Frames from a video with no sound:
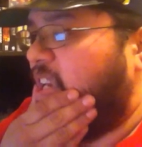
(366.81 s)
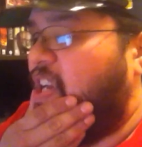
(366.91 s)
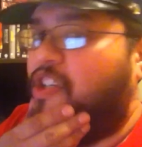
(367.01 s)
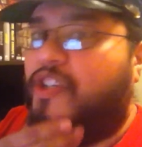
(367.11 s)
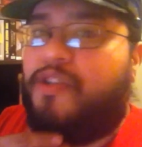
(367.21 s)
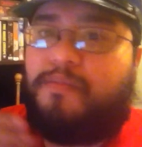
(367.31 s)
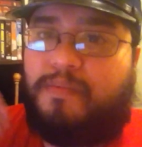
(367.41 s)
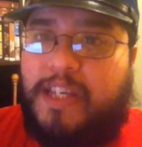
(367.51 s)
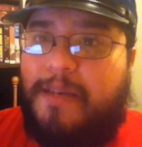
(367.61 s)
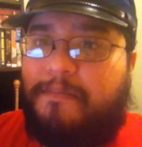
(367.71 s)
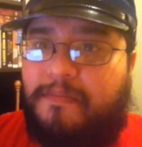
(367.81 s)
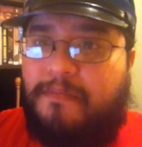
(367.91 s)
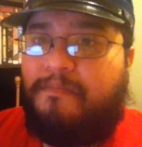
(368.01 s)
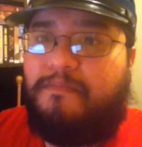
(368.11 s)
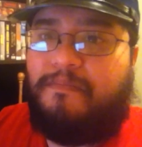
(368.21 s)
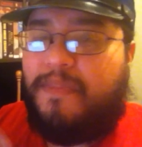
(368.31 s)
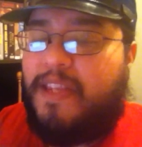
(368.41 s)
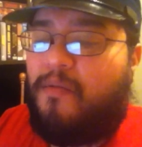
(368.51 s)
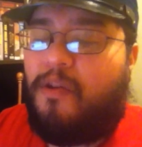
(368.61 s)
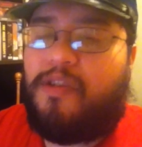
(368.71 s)
just to keep
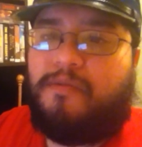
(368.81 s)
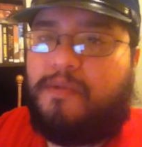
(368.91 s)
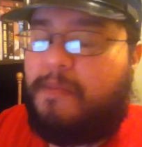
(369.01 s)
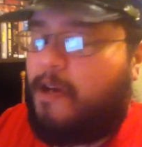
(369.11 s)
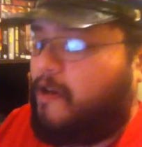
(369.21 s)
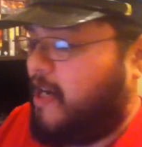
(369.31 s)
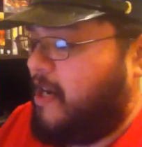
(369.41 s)
the words from smearing.